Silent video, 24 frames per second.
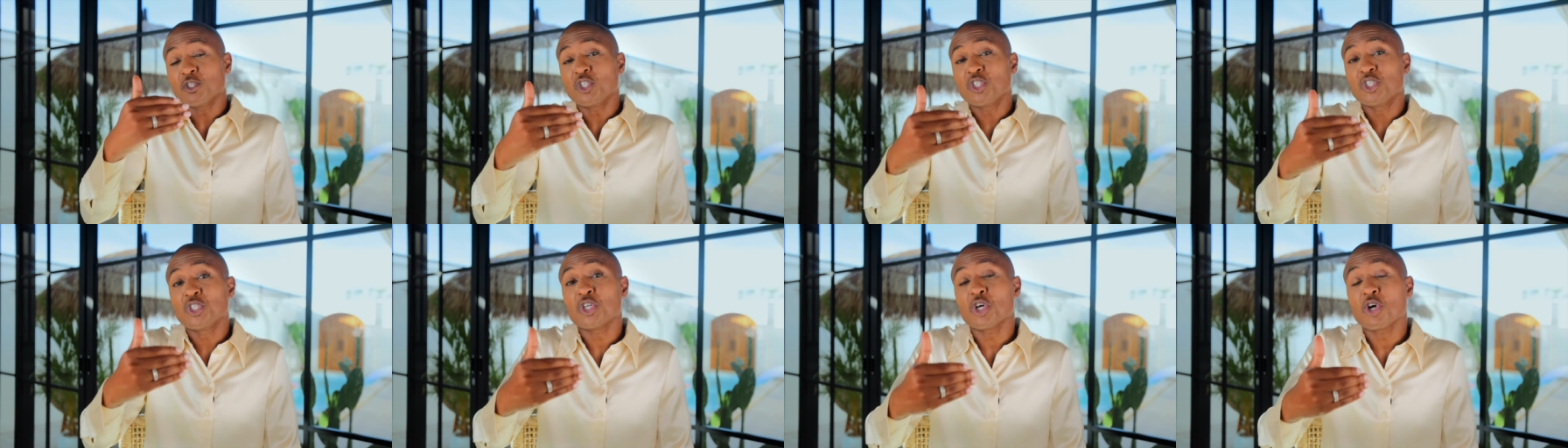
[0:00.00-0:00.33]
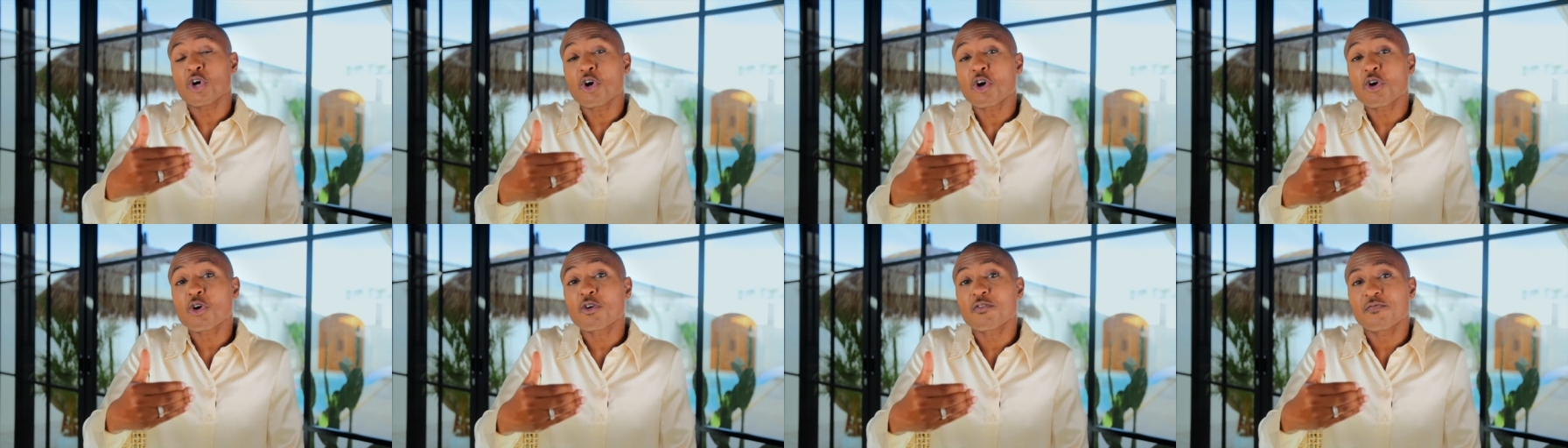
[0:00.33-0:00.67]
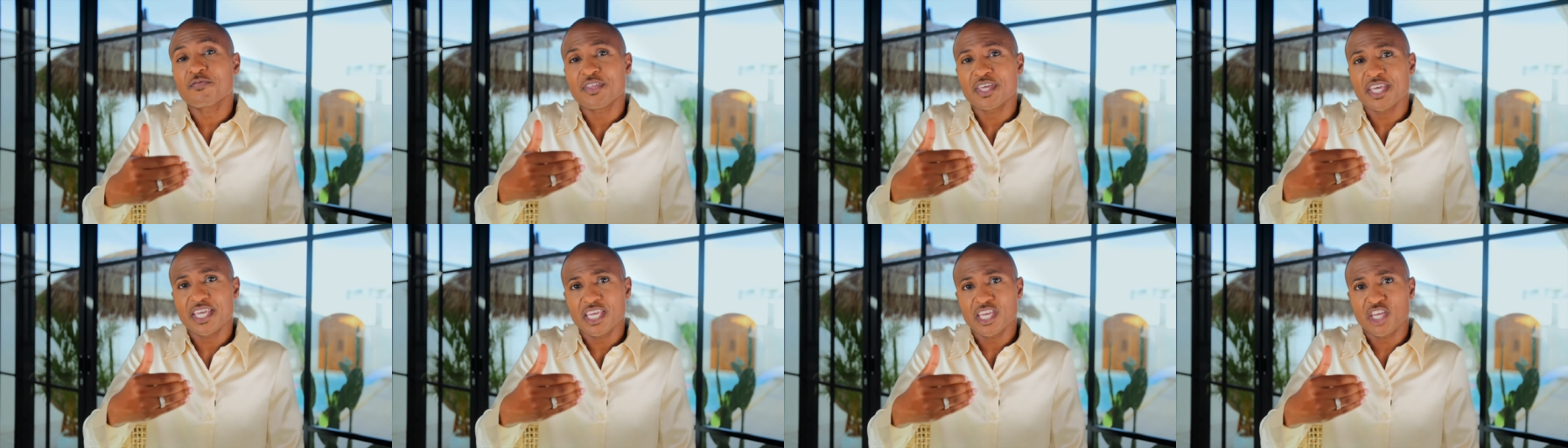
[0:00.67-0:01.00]

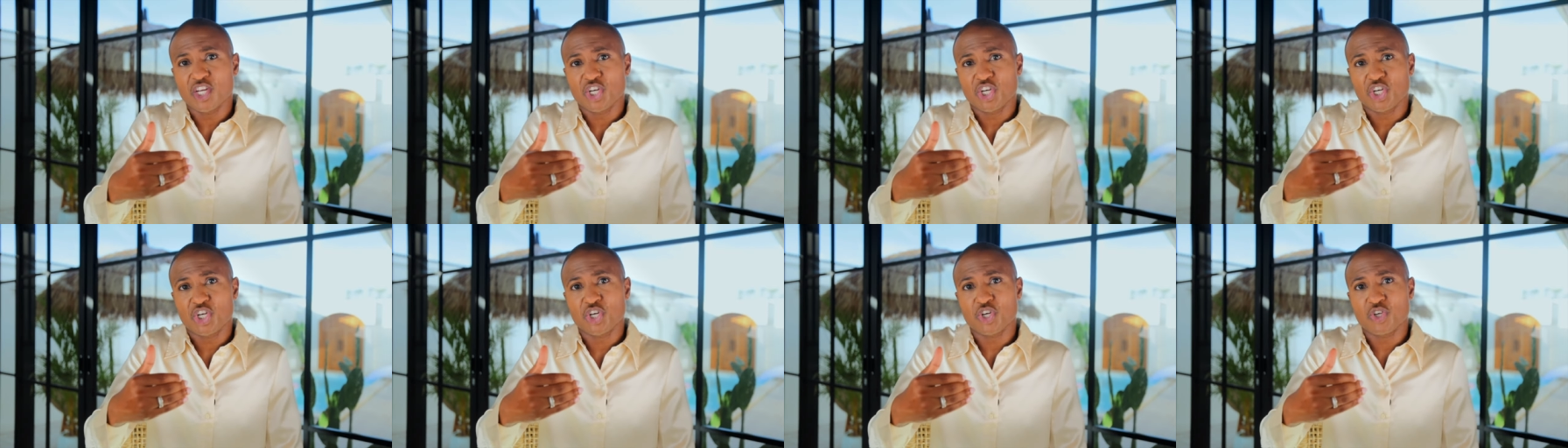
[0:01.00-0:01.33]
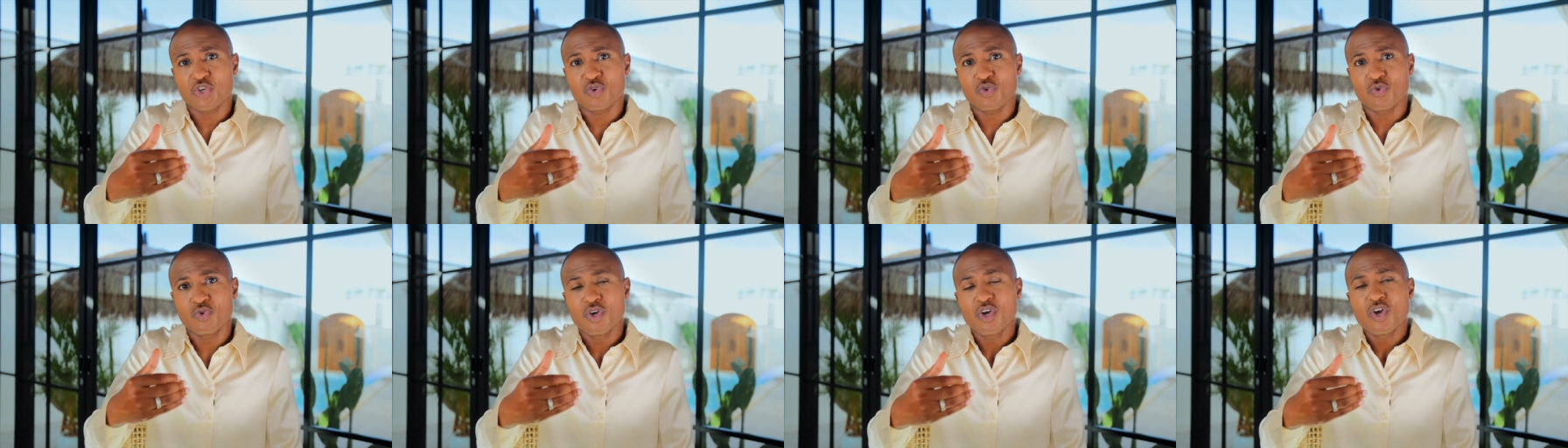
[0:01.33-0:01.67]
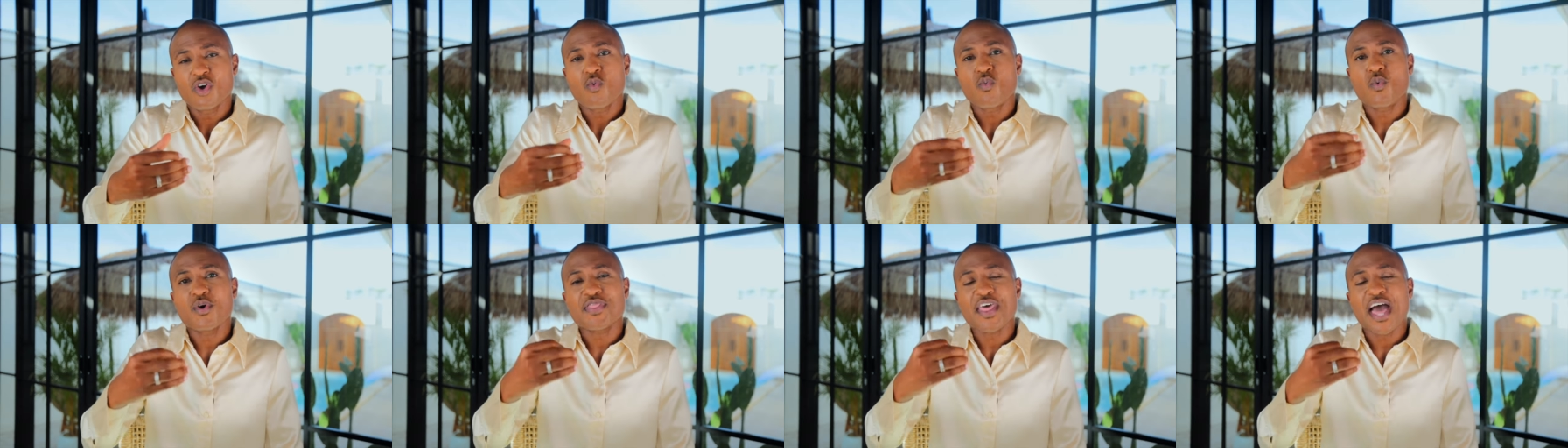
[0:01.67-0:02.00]
observe the issue
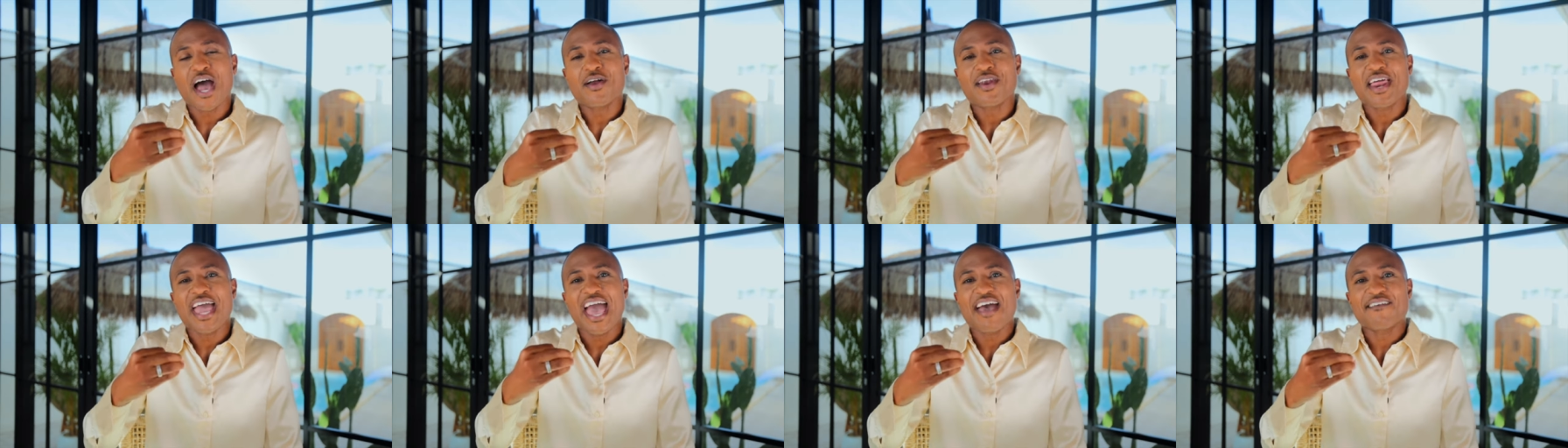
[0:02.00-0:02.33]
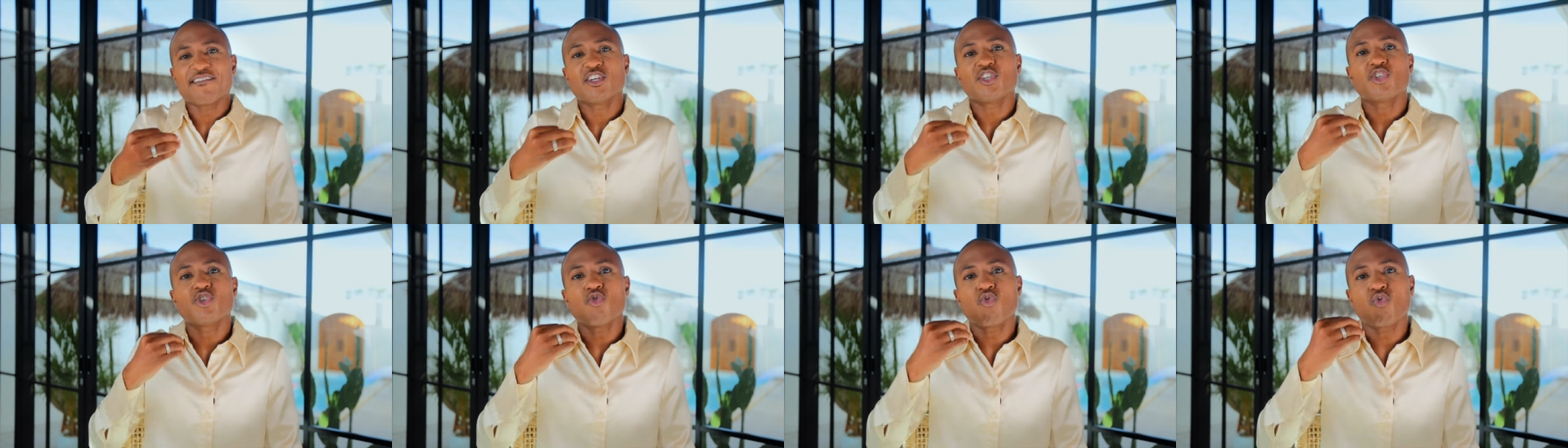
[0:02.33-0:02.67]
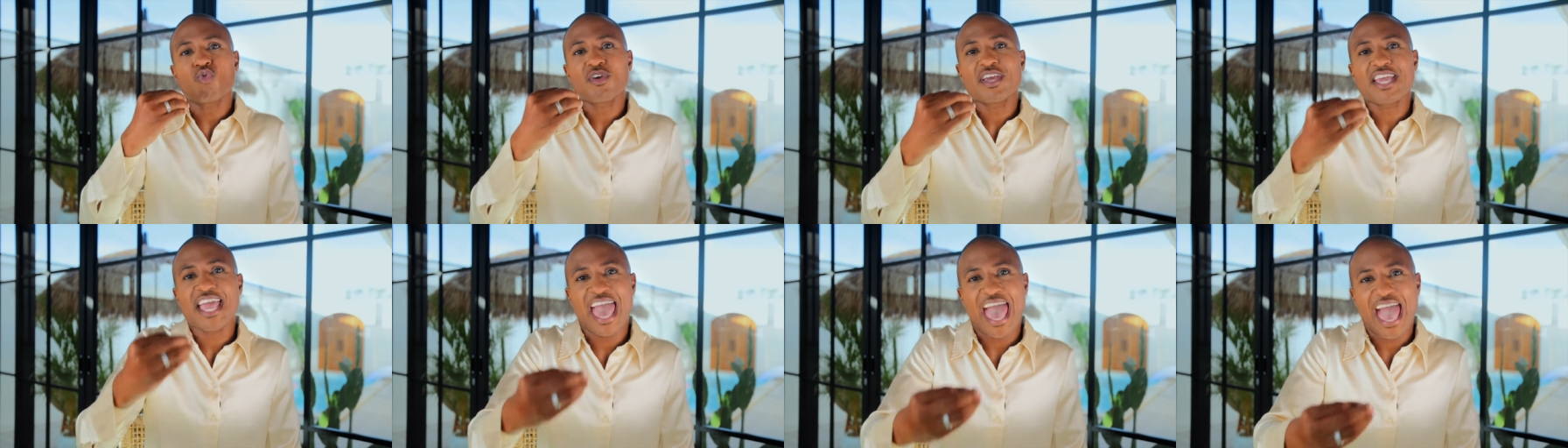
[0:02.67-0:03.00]
without having to
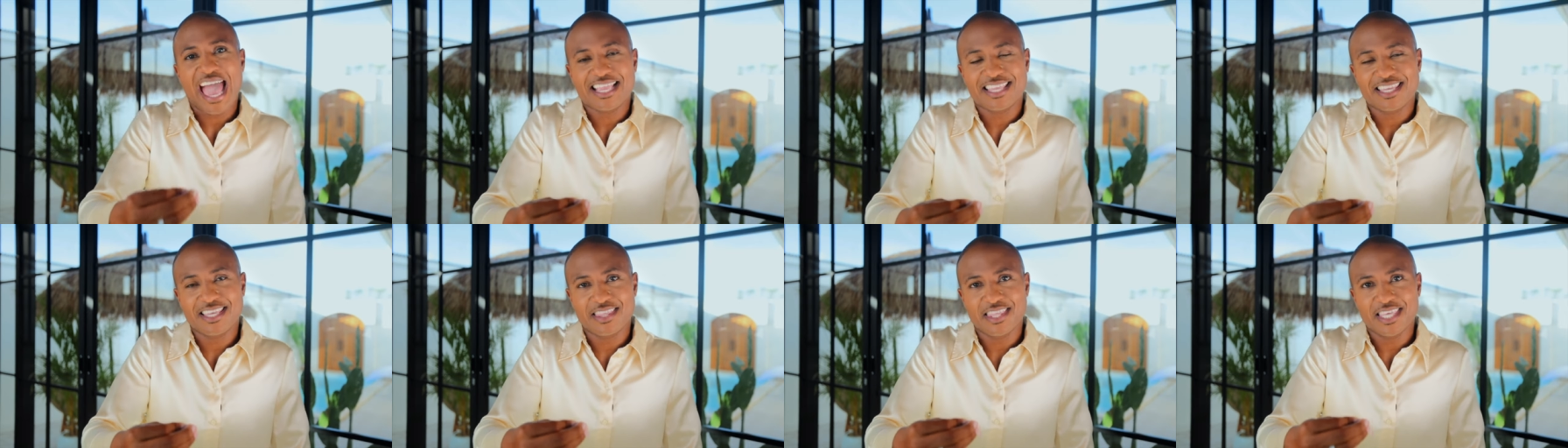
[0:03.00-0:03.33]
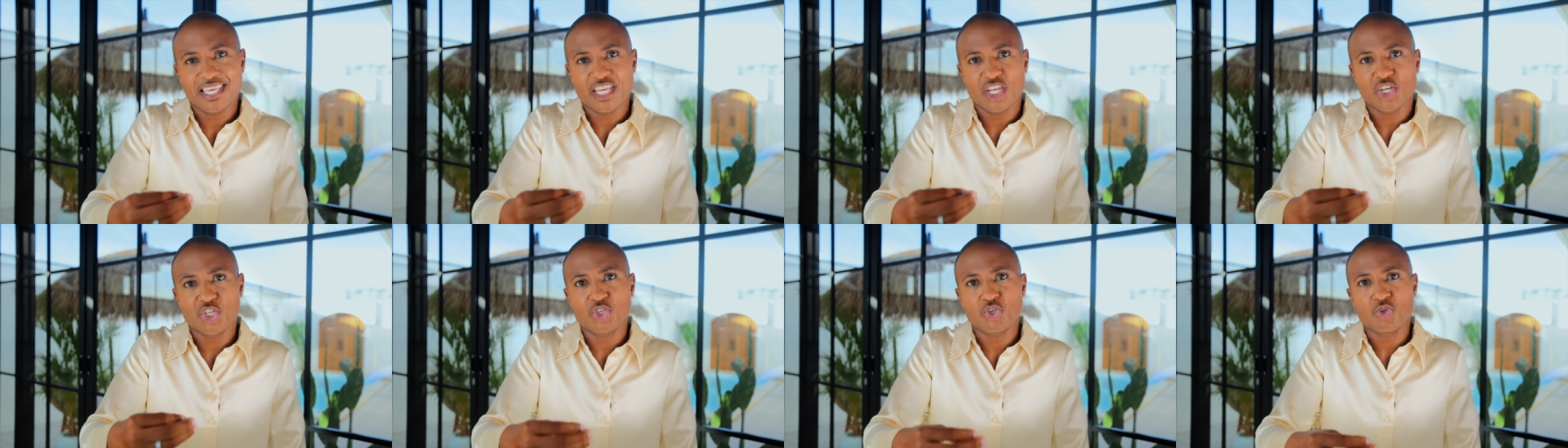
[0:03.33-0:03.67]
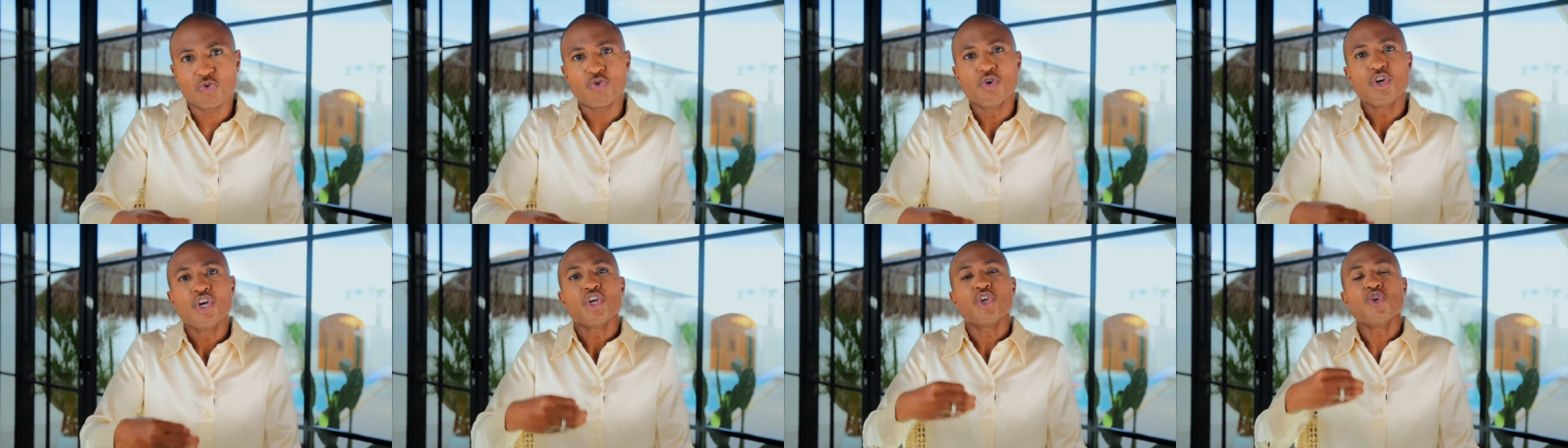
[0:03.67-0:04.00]
react to the
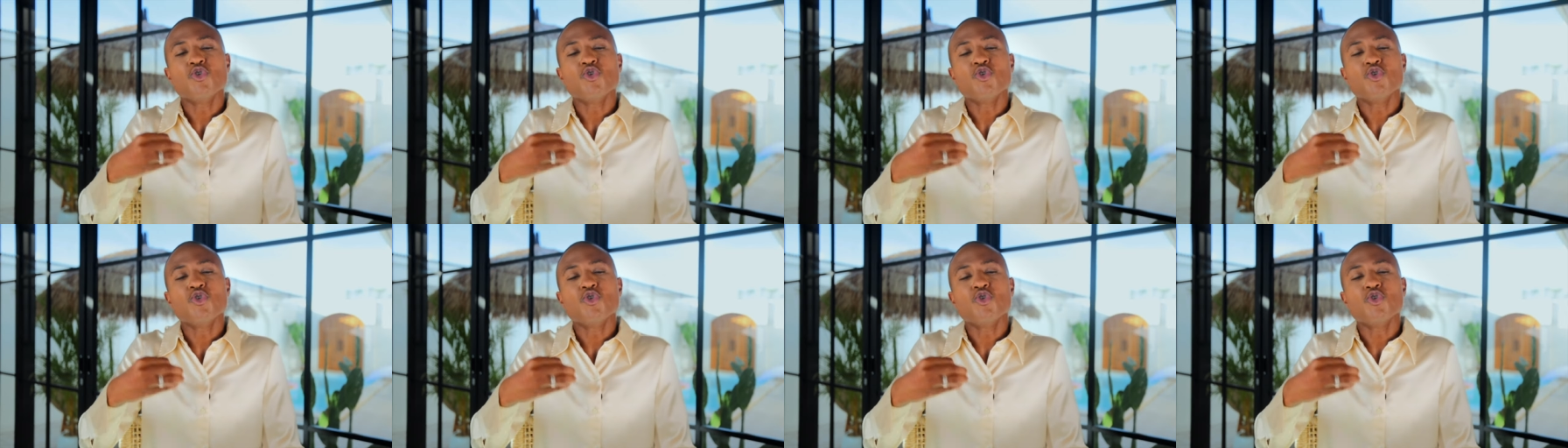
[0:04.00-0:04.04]
issue.